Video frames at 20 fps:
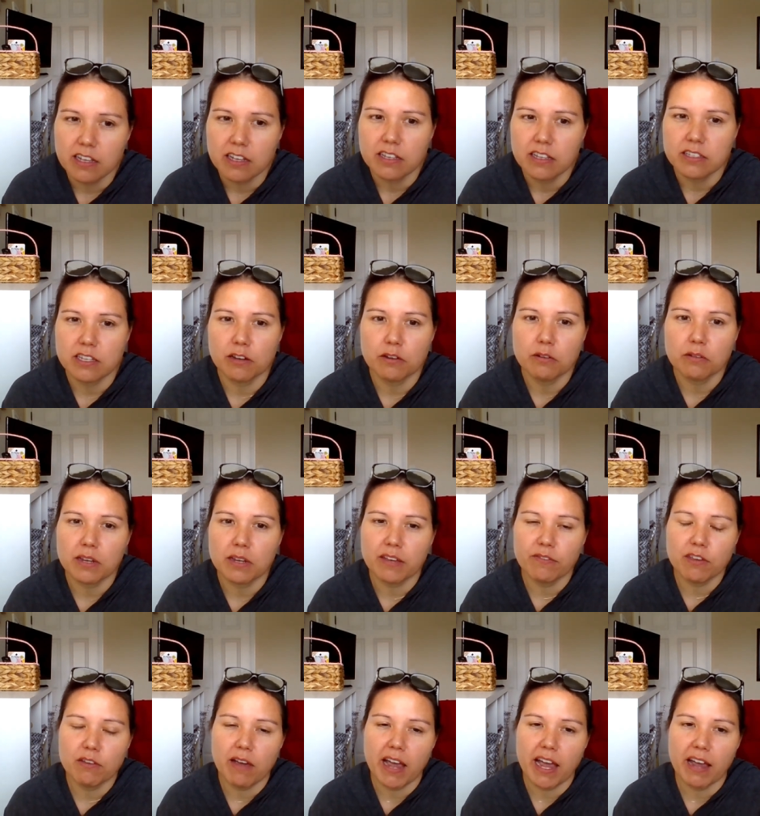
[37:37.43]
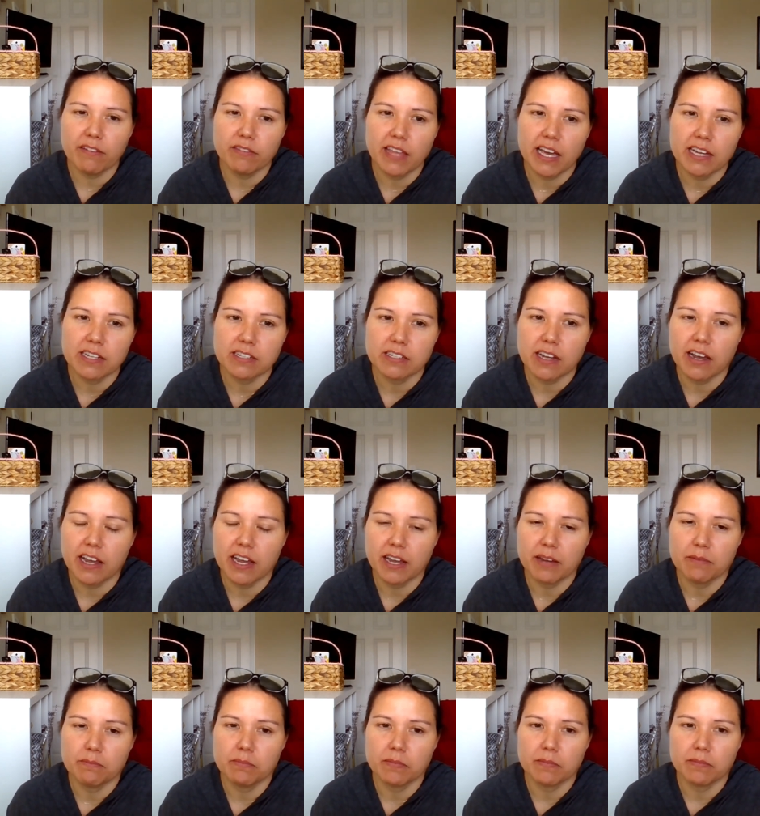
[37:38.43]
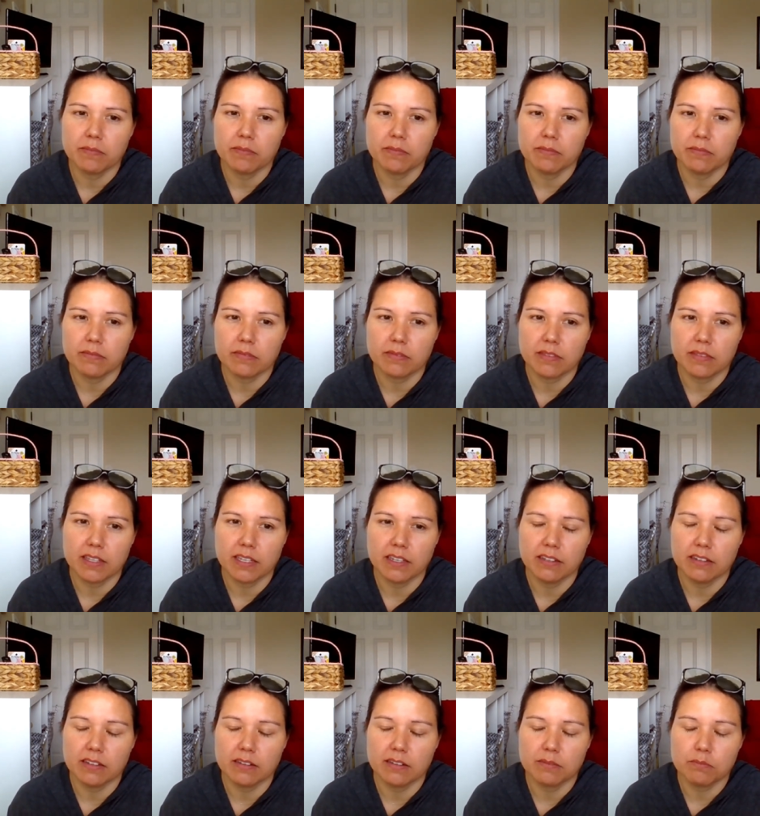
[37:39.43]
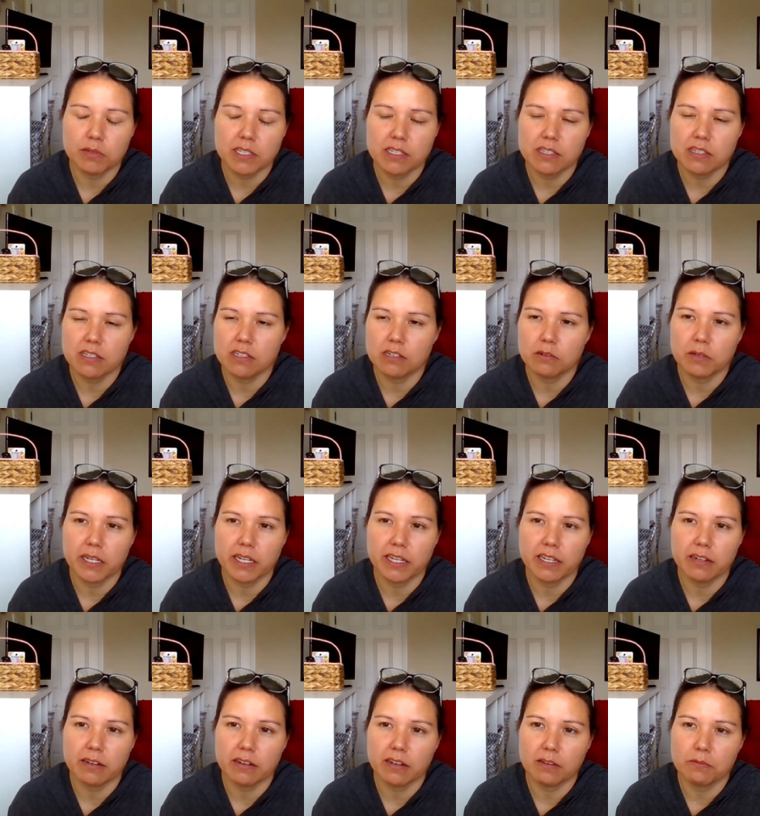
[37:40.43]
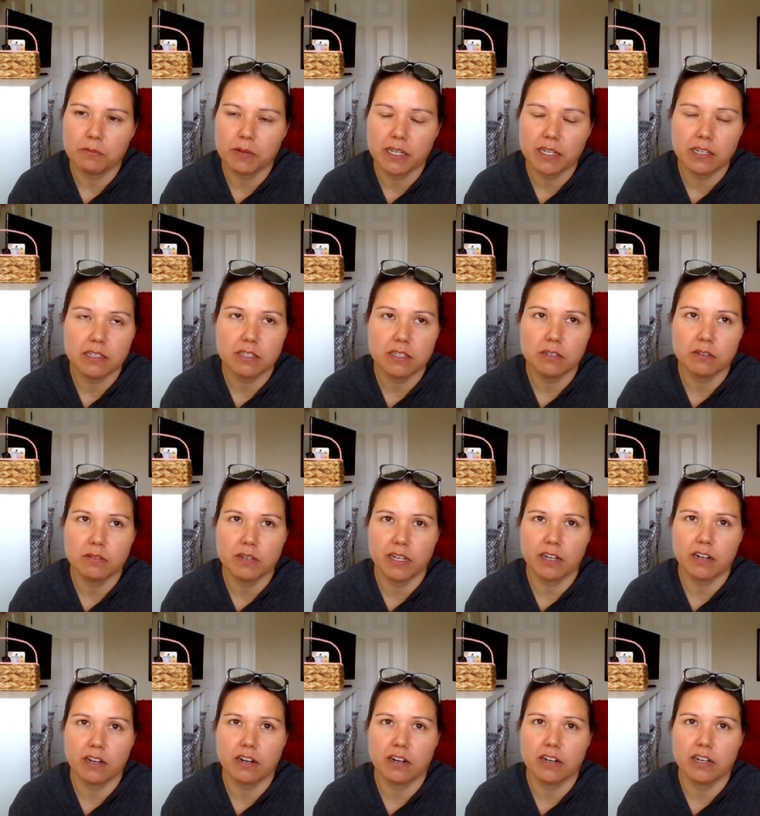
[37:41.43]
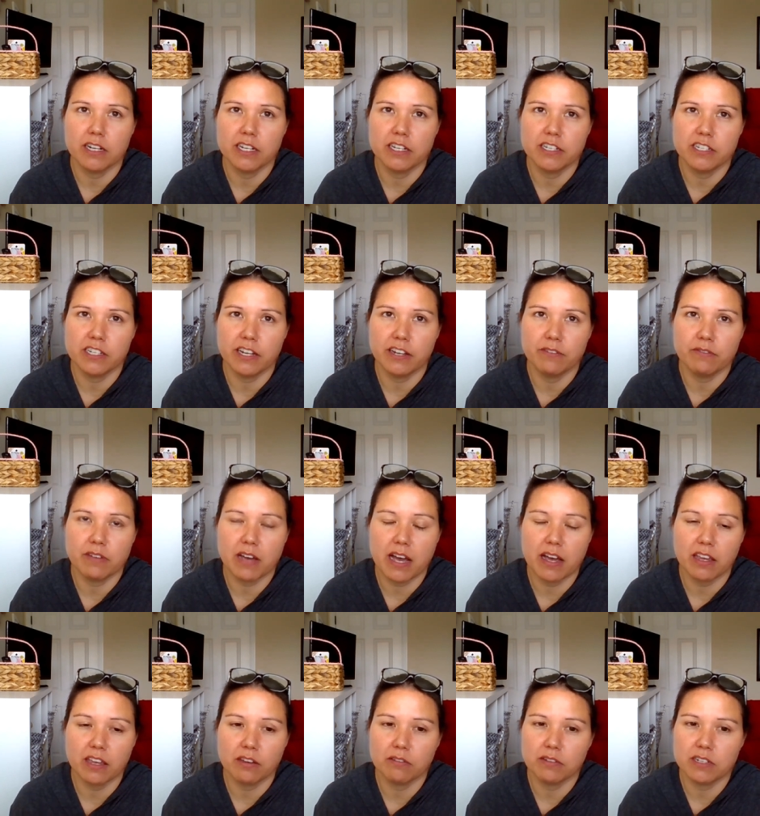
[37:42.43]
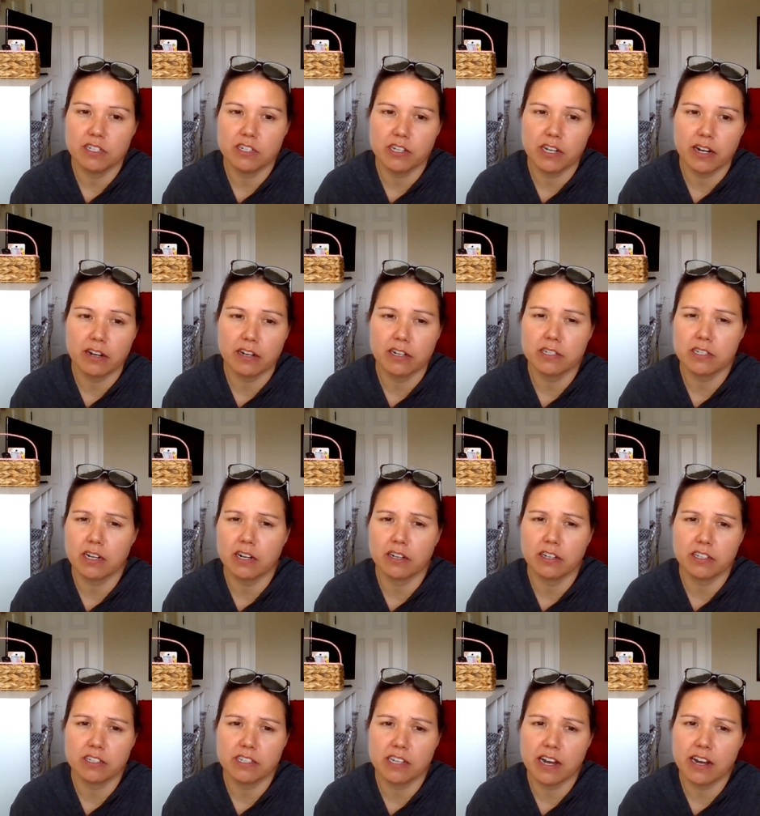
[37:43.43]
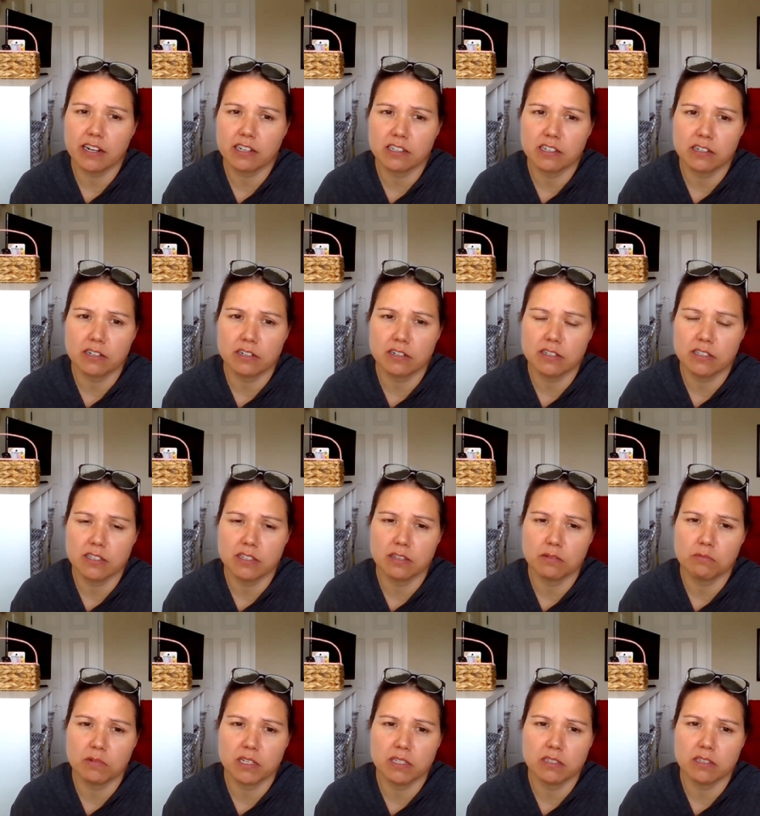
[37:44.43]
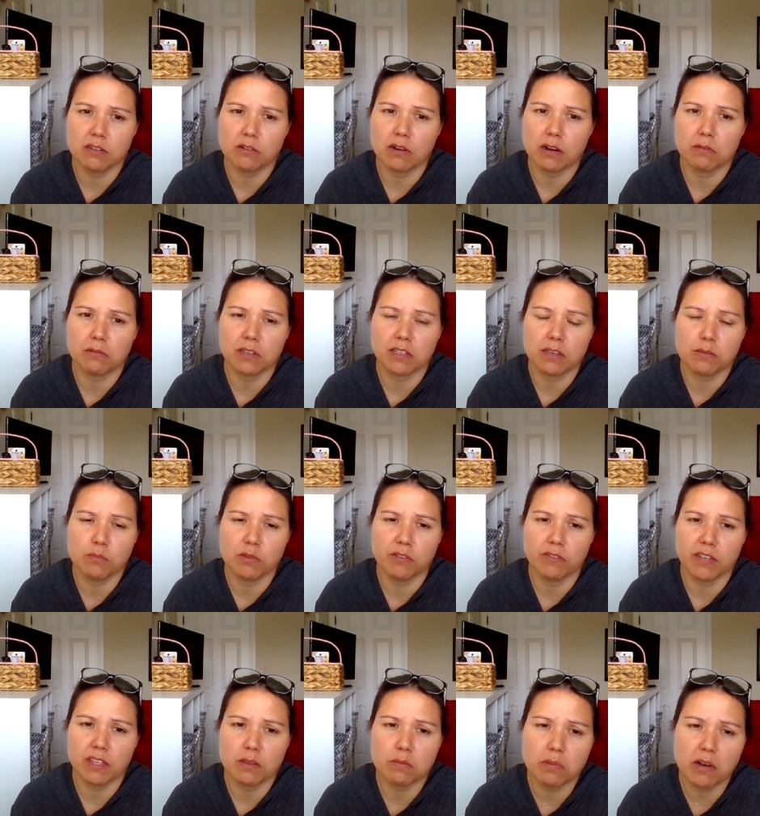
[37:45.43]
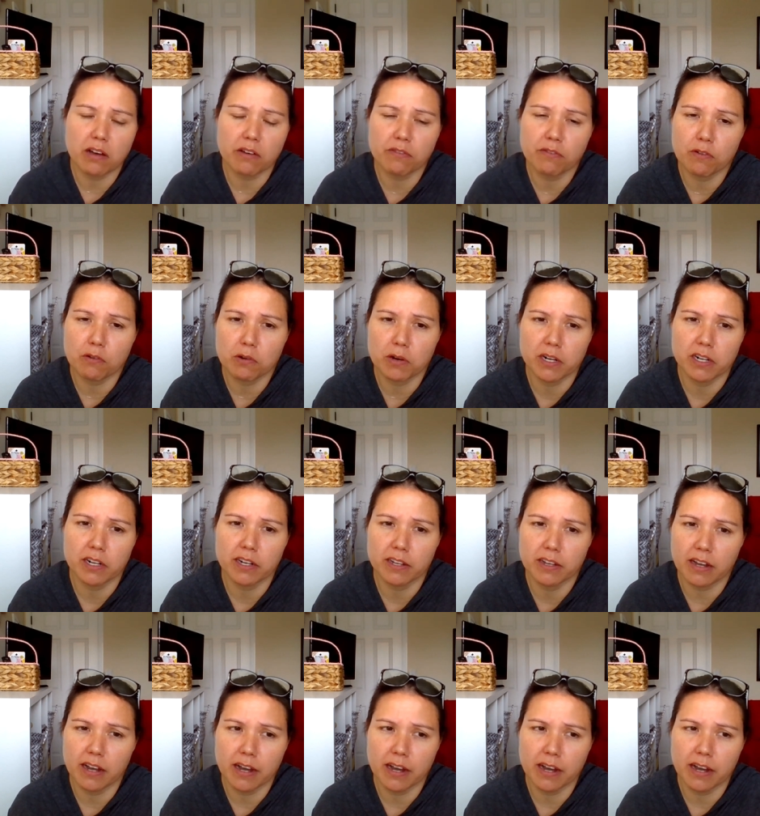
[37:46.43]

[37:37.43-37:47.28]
So if you have that time, please do it. We need to encourage and value and cherish our good doctors, the ones who are really moving the ball forward,